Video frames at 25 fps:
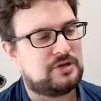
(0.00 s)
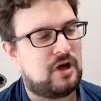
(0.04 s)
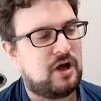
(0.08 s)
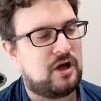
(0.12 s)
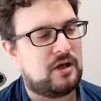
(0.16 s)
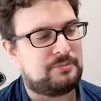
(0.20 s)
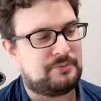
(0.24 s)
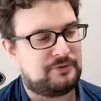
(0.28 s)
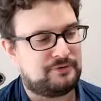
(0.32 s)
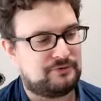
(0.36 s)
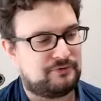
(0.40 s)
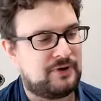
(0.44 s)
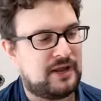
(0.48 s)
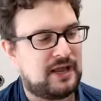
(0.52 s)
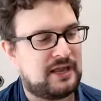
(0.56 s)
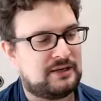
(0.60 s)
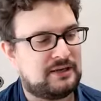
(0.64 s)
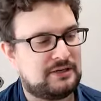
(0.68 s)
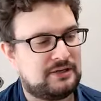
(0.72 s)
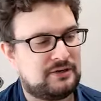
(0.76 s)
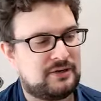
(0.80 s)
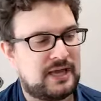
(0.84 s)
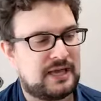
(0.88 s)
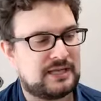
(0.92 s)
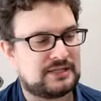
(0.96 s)
up your friend and
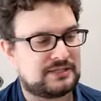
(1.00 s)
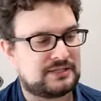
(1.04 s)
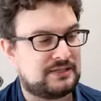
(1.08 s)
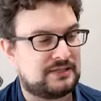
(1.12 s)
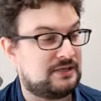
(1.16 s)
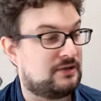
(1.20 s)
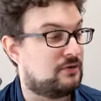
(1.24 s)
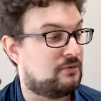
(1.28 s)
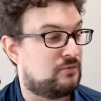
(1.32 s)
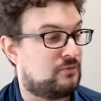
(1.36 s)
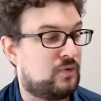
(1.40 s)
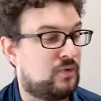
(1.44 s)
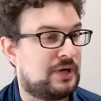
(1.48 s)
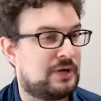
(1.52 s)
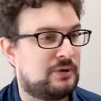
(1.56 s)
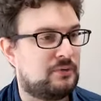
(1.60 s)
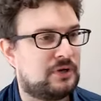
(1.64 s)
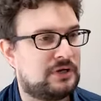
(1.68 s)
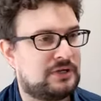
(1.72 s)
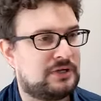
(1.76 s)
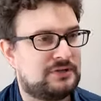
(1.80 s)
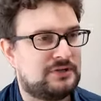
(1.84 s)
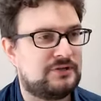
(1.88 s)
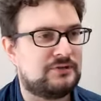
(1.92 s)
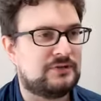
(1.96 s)
you ask, what do you want
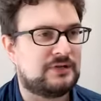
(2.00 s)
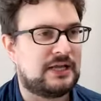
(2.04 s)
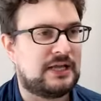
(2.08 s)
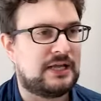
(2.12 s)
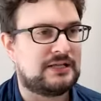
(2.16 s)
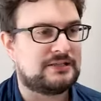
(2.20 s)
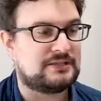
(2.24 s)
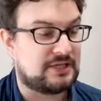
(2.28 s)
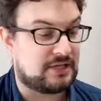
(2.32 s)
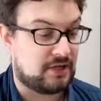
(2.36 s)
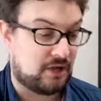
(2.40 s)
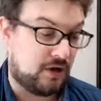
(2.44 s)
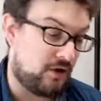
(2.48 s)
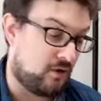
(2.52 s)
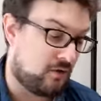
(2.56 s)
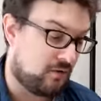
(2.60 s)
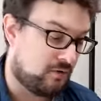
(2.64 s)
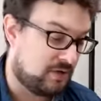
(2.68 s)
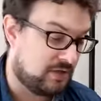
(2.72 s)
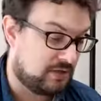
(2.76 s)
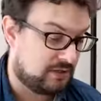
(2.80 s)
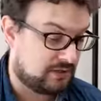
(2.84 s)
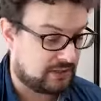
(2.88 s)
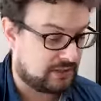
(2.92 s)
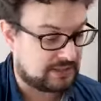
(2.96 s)
to do today? It's like, oh,
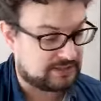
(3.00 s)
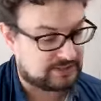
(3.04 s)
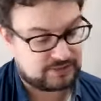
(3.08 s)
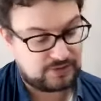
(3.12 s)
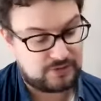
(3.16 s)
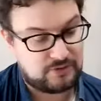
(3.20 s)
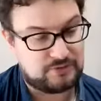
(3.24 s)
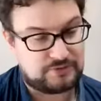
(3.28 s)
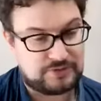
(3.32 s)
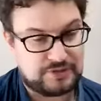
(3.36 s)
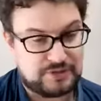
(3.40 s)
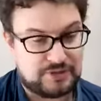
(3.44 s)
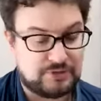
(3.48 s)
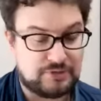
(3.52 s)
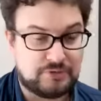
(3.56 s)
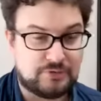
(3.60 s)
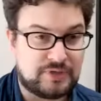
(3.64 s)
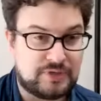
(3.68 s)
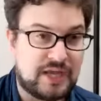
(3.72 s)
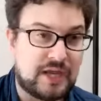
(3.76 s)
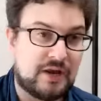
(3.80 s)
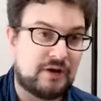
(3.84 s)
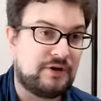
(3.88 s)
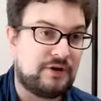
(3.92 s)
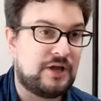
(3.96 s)
let's go to
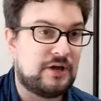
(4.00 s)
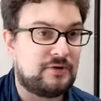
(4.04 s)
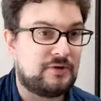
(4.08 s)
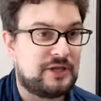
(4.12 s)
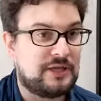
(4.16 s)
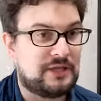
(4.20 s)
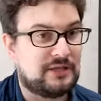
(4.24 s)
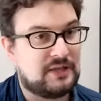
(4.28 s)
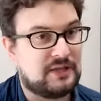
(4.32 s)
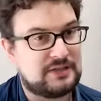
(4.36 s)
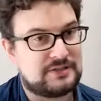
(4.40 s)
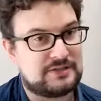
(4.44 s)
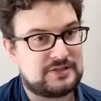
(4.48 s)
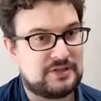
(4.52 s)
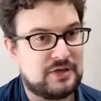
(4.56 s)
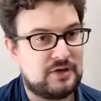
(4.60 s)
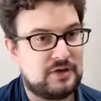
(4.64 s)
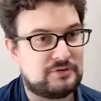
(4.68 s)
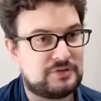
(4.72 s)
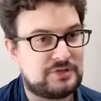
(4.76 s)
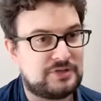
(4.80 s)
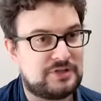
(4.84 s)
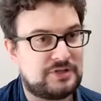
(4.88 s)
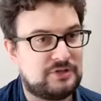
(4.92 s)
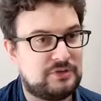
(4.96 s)
karaoke. Let's go
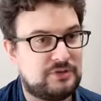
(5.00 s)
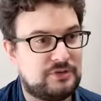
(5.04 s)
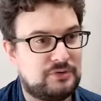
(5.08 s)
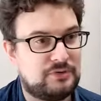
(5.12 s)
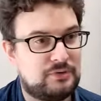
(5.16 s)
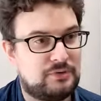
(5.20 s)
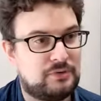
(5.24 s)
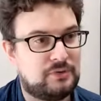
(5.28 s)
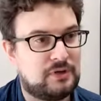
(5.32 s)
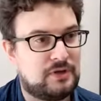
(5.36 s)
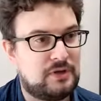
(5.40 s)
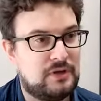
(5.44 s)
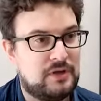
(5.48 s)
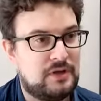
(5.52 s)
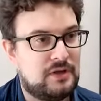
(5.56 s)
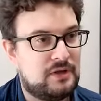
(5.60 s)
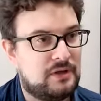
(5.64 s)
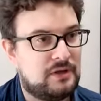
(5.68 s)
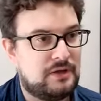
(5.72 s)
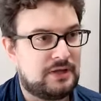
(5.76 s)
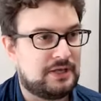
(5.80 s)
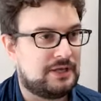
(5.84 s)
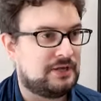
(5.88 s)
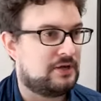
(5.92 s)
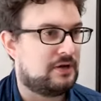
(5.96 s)
to,
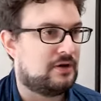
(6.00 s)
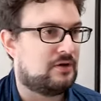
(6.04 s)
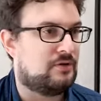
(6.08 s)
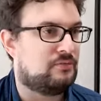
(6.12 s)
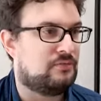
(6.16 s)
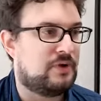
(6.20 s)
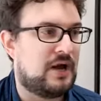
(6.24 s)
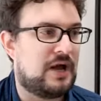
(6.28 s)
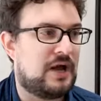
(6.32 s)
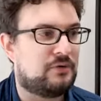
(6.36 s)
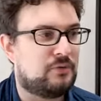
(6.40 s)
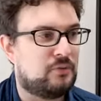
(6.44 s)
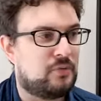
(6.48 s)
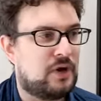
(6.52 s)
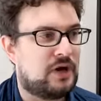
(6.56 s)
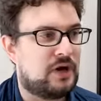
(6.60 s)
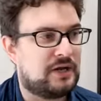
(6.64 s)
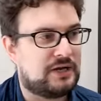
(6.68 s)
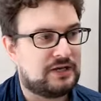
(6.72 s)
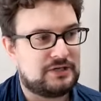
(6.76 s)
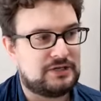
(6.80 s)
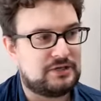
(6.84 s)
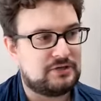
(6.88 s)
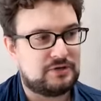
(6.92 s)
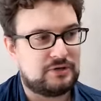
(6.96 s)
round one,
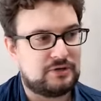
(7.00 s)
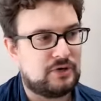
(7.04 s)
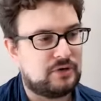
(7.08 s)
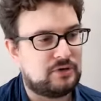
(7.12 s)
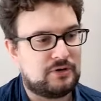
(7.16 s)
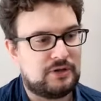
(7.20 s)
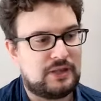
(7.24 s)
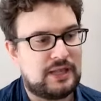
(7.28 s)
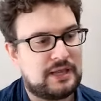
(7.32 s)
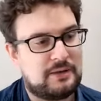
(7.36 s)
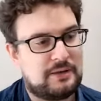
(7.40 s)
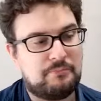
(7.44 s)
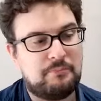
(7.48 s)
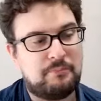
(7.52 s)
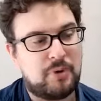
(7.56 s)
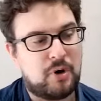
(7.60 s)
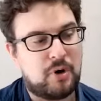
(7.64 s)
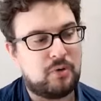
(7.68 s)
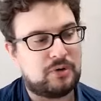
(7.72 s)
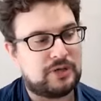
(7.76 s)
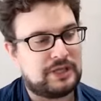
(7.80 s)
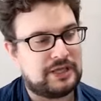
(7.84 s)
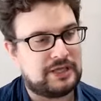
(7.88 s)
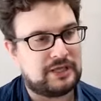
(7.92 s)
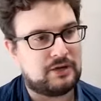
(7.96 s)
and you can go to like
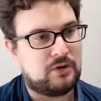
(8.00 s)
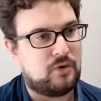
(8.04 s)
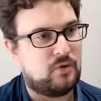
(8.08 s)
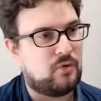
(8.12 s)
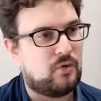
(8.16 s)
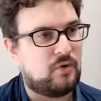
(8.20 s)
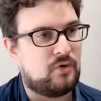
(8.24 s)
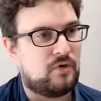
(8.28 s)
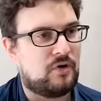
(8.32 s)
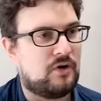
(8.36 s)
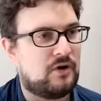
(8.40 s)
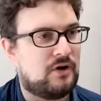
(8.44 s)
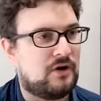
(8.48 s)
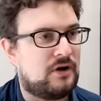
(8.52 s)
bowling, or,